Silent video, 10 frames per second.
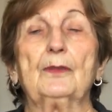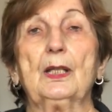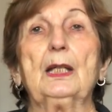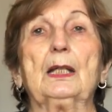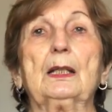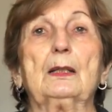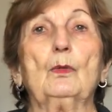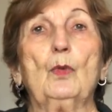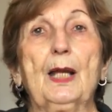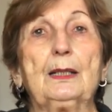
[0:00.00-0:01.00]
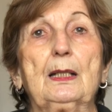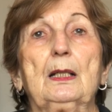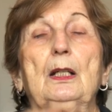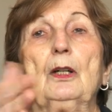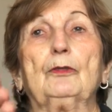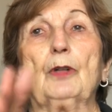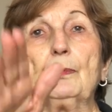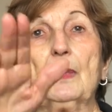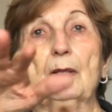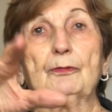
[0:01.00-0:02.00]
of thing, and it went
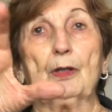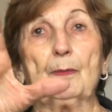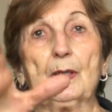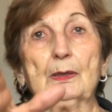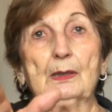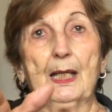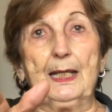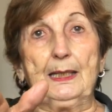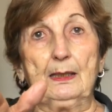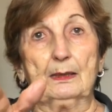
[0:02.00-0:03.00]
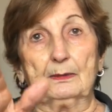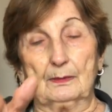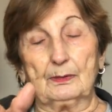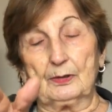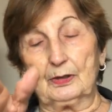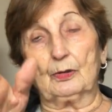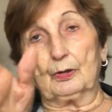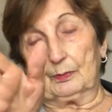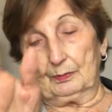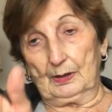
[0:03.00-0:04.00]
from the lake,
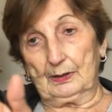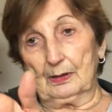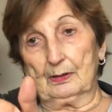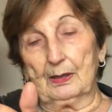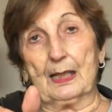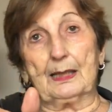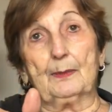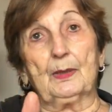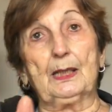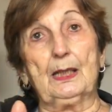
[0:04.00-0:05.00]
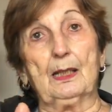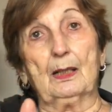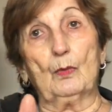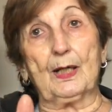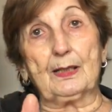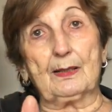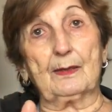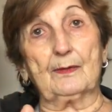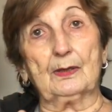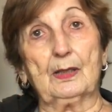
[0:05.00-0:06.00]
or a little tiny bit west
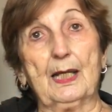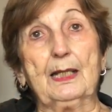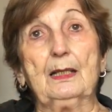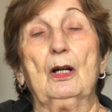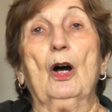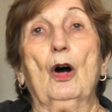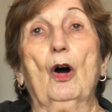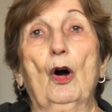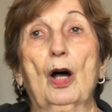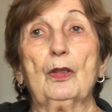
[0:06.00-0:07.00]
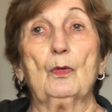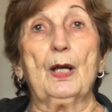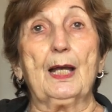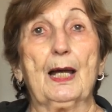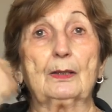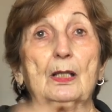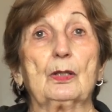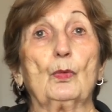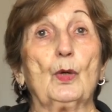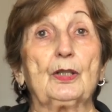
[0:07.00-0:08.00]
of the lake, all the way out to
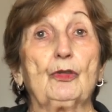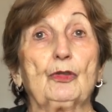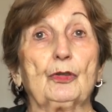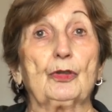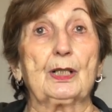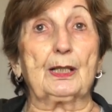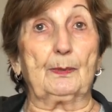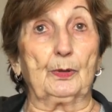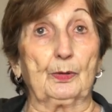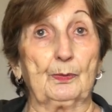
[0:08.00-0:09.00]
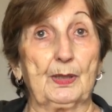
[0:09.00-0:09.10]
the western suburbs.